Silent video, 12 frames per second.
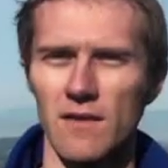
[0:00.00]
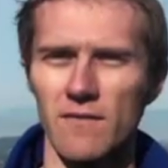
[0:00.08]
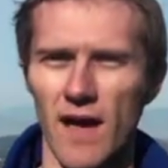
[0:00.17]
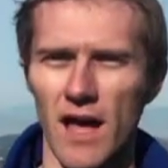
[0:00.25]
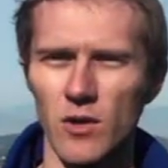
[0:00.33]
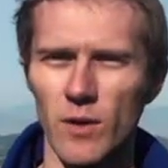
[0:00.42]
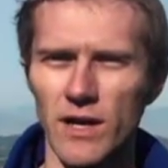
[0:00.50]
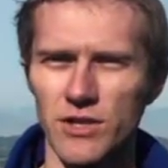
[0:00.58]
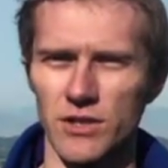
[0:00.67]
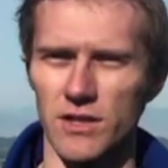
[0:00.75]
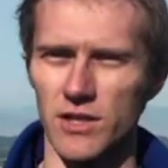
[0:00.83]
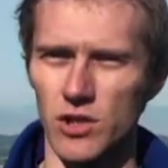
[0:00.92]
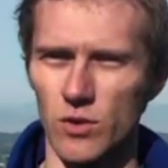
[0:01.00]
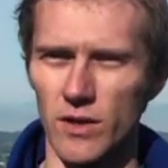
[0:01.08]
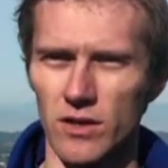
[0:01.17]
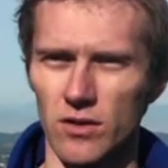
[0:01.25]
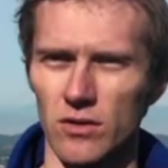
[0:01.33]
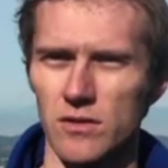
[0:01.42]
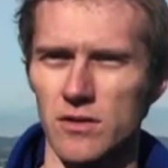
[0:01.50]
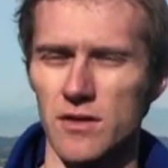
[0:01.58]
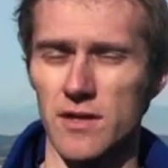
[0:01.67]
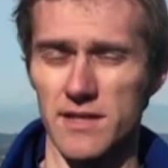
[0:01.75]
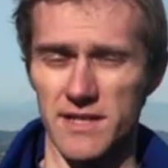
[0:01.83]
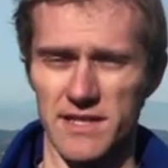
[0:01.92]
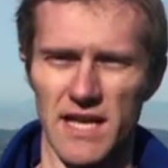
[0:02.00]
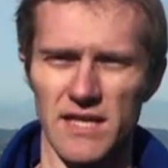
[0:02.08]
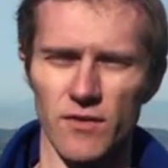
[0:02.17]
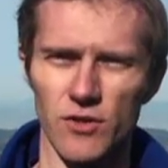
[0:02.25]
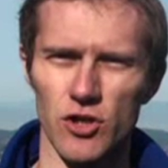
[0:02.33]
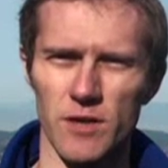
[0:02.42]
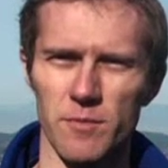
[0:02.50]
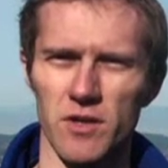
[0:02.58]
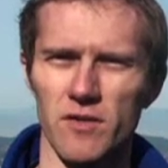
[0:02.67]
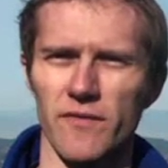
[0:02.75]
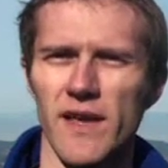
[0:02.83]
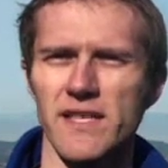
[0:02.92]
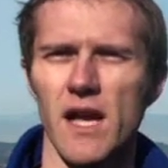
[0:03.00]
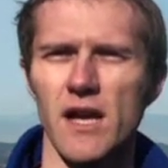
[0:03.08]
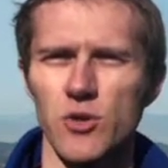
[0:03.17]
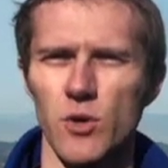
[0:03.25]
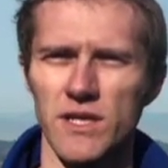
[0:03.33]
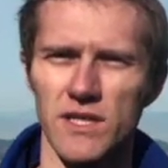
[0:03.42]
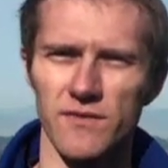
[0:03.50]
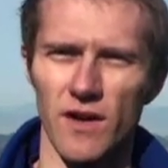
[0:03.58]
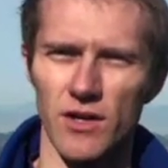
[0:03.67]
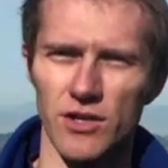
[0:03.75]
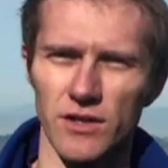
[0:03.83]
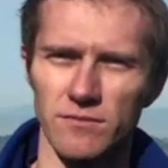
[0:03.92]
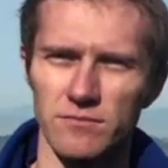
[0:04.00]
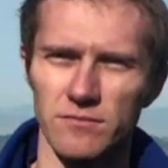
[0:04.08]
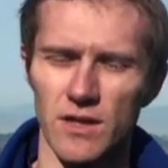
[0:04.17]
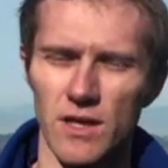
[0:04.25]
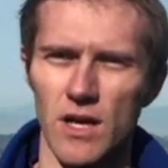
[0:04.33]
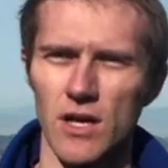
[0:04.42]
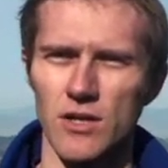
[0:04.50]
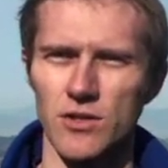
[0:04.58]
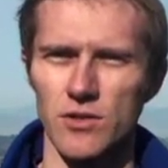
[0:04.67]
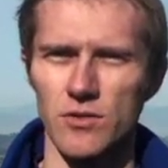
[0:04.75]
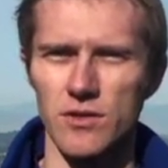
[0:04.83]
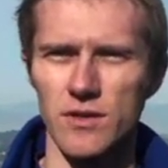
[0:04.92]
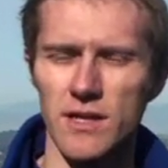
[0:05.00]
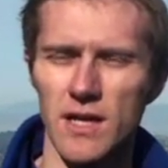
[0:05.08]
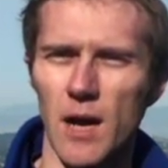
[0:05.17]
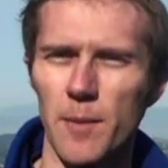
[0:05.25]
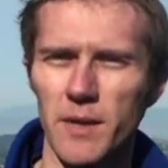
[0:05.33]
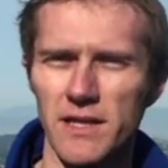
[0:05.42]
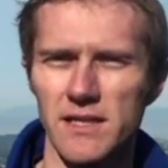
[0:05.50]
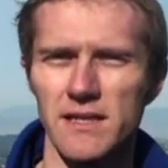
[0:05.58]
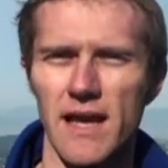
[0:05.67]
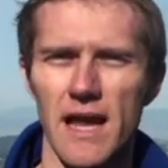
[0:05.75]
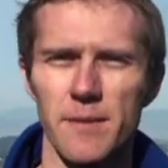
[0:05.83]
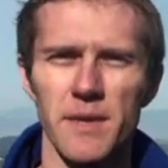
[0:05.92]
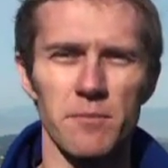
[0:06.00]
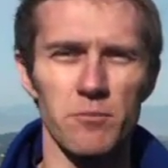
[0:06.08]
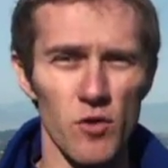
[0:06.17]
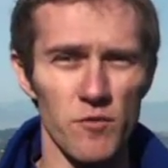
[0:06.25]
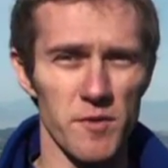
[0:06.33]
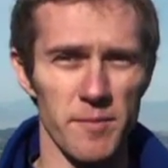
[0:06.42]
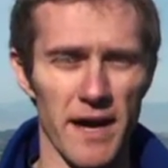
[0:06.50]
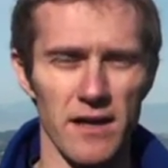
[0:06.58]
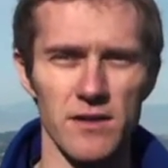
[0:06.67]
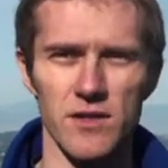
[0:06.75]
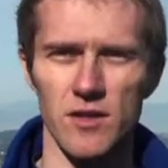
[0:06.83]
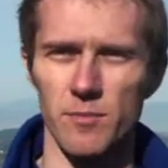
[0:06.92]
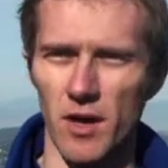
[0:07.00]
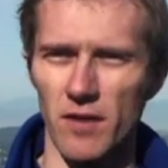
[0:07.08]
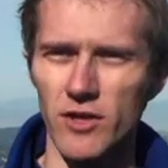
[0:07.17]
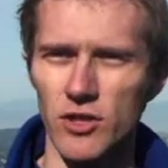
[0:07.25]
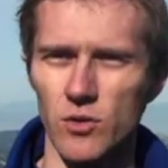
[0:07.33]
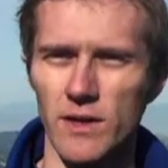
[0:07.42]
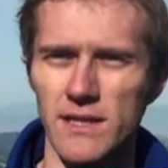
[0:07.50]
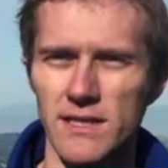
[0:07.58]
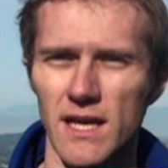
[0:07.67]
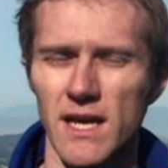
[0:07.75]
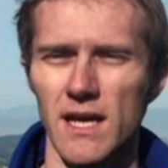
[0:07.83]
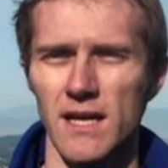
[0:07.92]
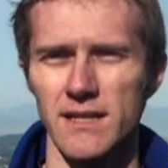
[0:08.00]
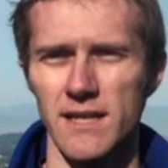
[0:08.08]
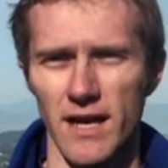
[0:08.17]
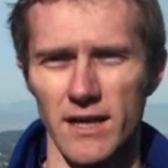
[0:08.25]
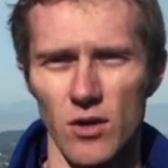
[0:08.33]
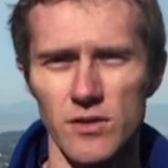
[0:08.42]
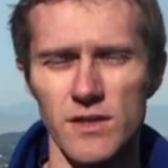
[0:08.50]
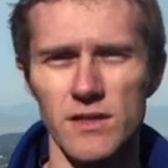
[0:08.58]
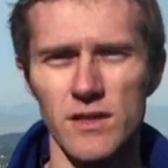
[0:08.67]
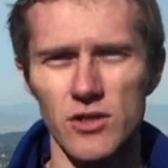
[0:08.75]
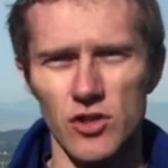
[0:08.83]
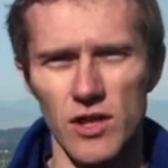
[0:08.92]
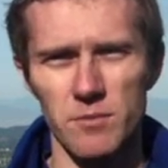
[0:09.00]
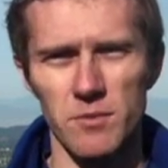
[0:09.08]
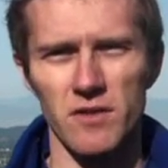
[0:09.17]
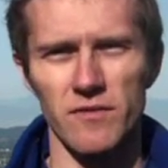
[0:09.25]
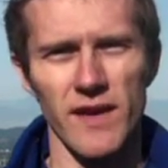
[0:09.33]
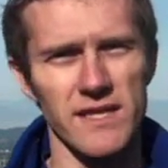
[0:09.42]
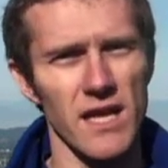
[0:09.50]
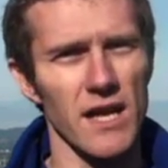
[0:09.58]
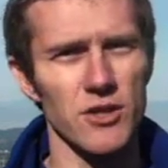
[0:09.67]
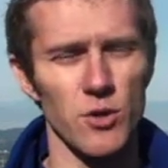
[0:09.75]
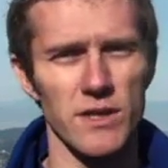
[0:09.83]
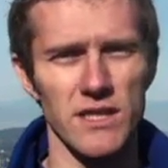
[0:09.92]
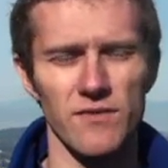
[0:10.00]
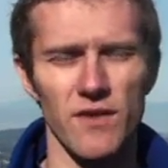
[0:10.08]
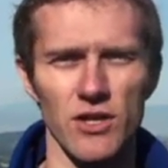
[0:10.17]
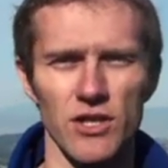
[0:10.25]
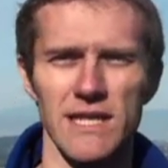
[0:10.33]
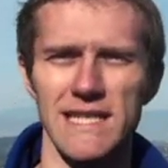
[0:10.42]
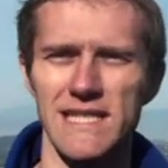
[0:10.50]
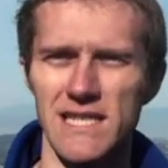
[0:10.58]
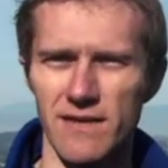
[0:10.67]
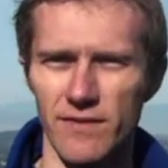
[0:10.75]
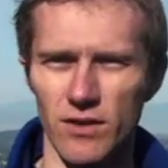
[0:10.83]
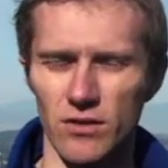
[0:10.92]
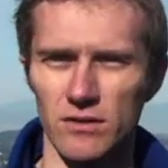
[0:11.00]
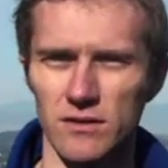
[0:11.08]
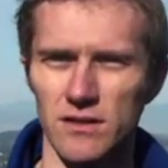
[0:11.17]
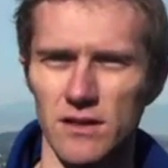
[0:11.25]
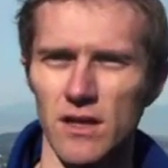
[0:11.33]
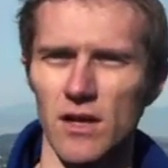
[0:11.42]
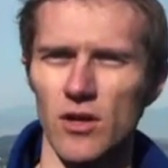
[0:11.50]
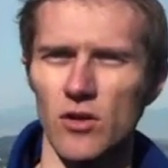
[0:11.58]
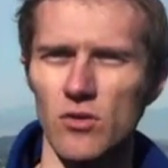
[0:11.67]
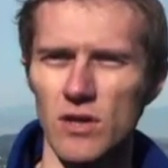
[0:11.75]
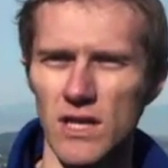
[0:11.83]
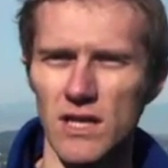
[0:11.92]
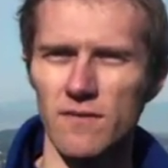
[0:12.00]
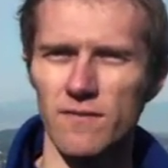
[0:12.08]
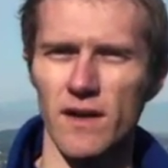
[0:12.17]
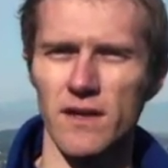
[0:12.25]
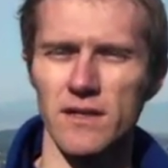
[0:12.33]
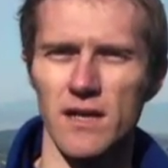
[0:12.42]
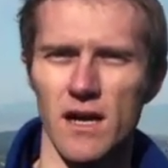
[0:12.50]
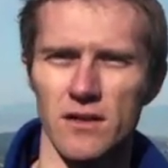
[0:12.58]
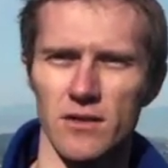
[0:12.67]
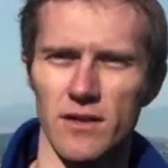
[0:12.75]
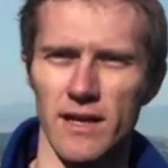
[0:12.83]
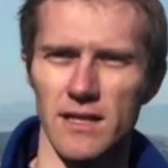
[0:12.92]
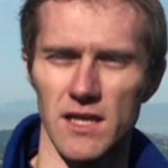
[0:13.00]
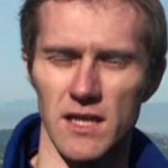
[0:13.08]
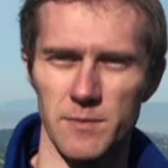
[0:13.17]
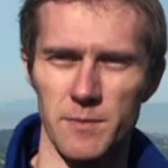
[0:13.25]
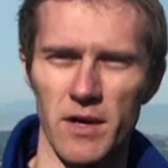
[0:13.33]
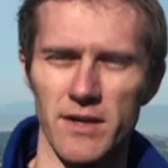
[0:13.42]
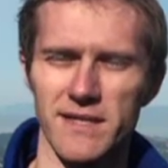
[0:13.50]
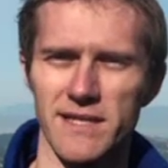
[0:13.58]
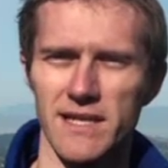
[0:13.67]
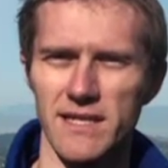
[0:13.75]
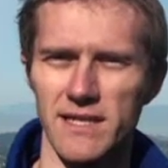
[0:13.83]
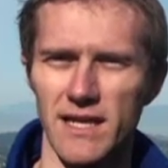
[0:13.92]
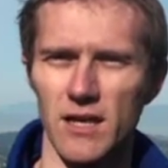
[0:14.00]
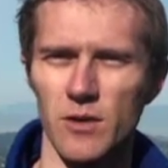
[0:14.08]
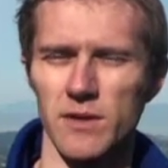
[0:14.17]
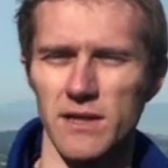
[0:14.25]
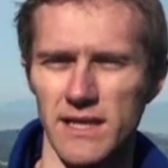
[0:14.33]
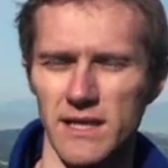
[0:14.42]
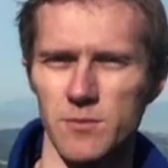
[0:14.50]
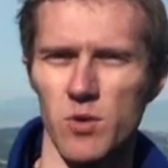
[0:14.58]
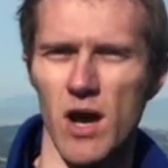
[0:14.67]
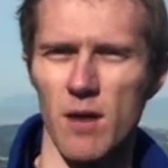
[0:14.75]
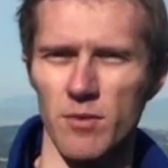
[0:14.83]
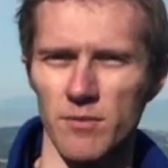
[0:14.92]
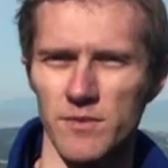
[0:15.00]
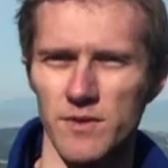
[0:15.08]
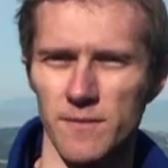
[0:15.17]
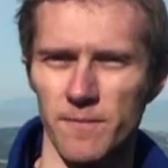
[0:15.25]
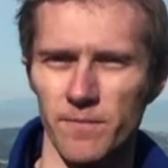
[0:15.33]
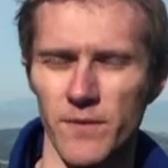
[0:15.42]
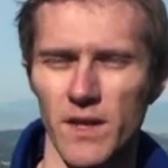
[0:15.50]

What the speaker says: Evaluation is critical to the successful treatment of SI joint dysfunction. Due to the complex anatomy and movement patterns of the pelvic joints, diagnosis and treatment of SI joint dysfunction is difficult. You need to find a doctor that is experienced in dealing with these problems.